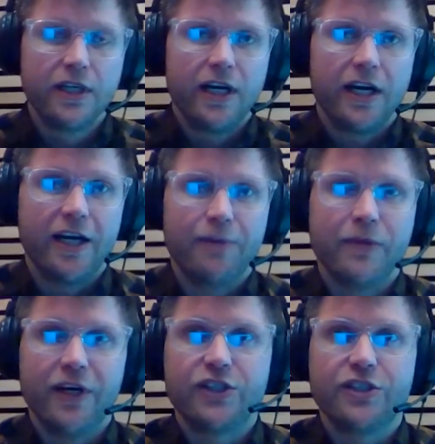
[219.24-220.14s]

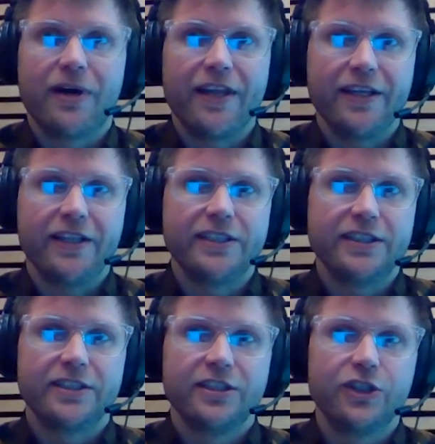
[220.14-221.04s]
And so I think this
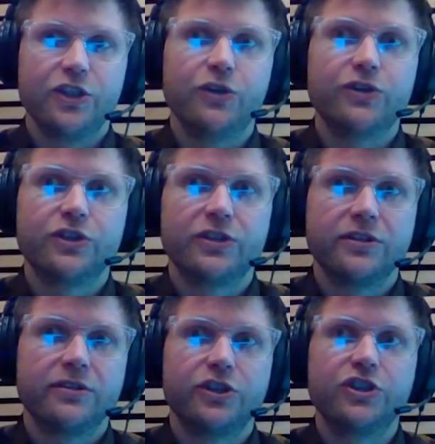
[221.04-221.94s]
is Google's
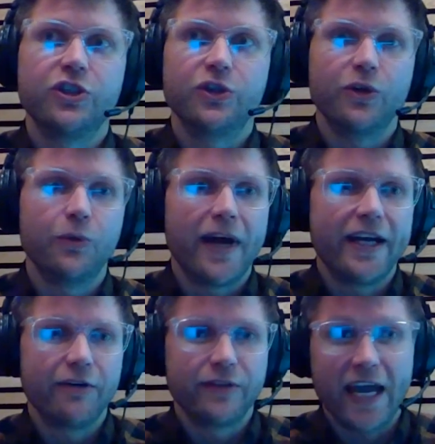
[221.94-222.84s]
subtle
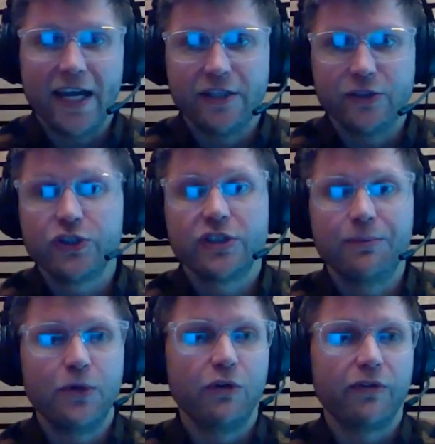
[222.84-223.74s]
way of getting us to
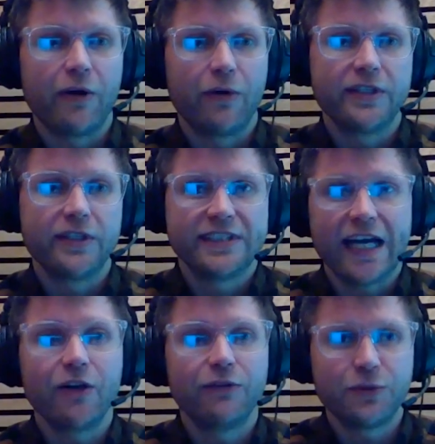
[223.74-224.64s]
move
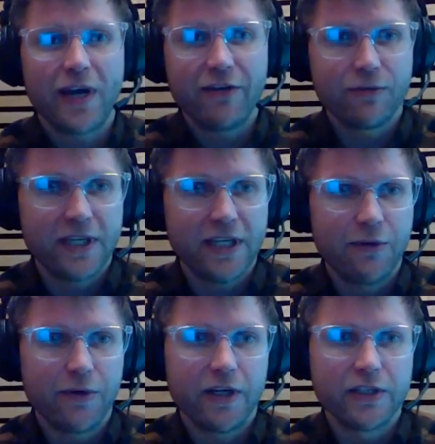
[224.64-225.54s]
ourselves away from
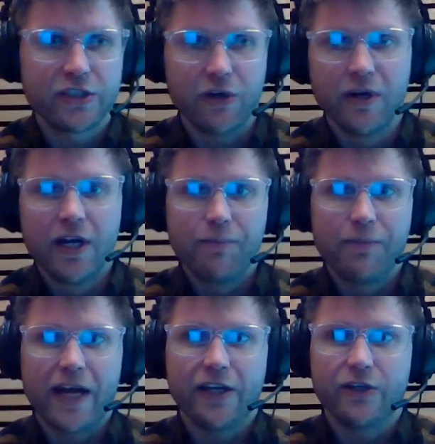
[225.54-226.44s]
keywords. So
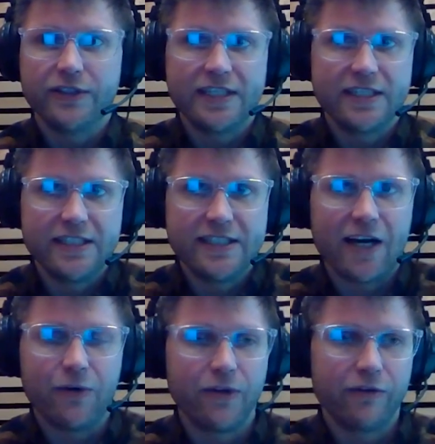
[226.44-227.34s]
by condensing
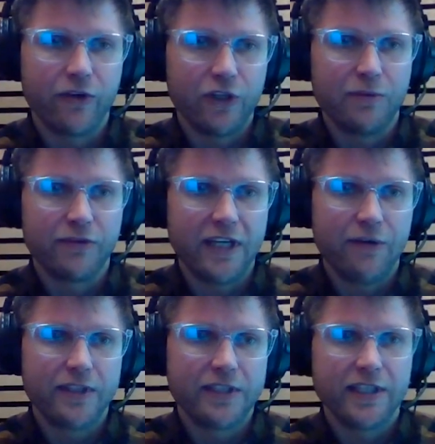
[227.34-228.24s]
down the volume of
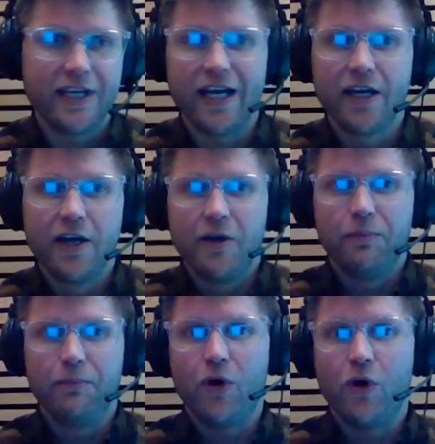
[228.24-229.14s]
keywords in there,
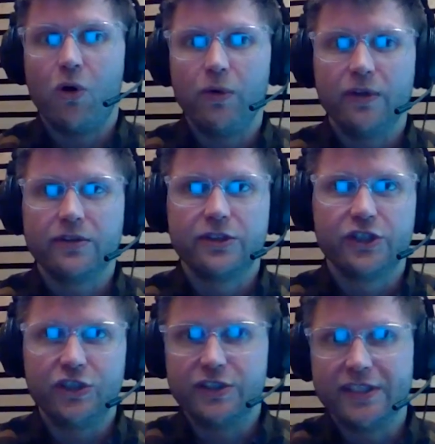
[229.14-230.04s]
more will
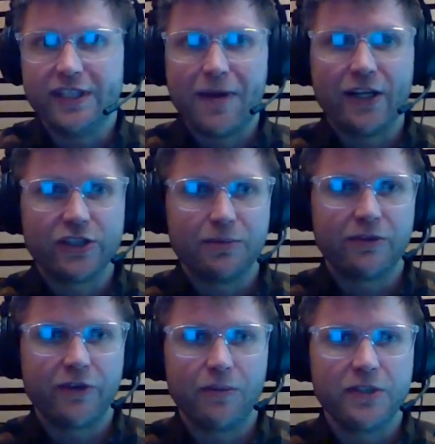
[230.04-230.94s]
subtly match to
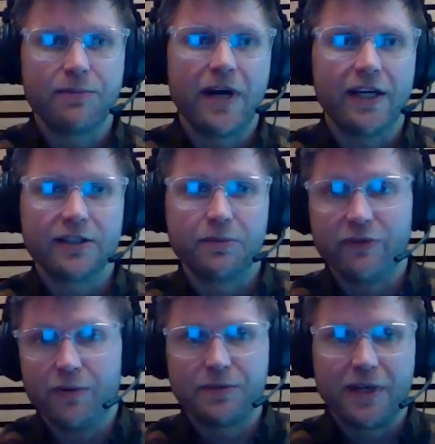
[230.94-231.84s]
Performance Max.
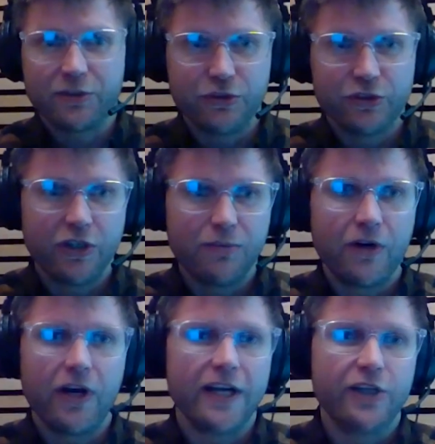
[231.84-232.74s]
Performance Max will show
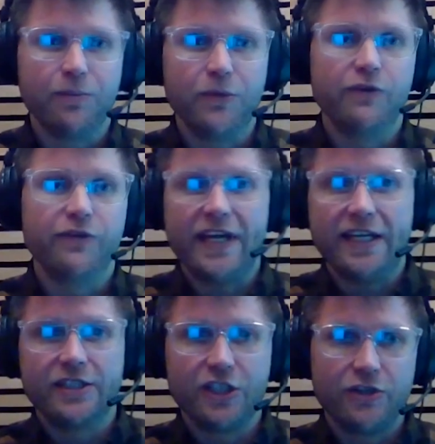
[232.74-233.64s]
more, and you'll move
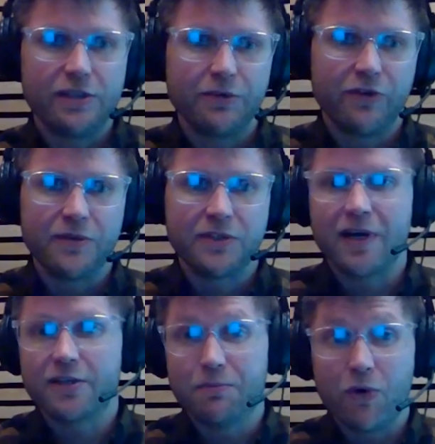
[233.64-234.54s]
into using Performance
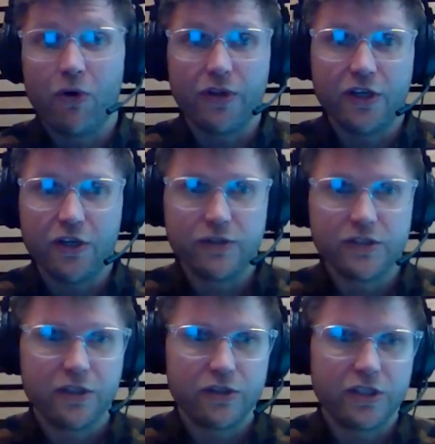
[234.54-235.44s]
Max more than you use
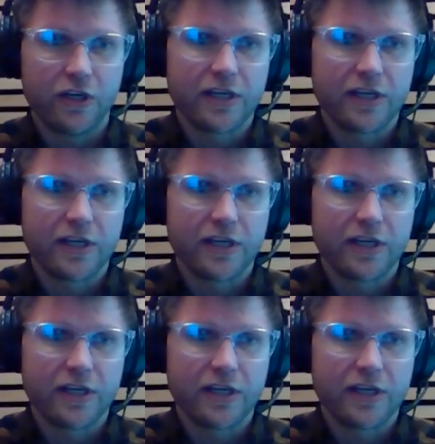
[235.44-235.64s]
in those search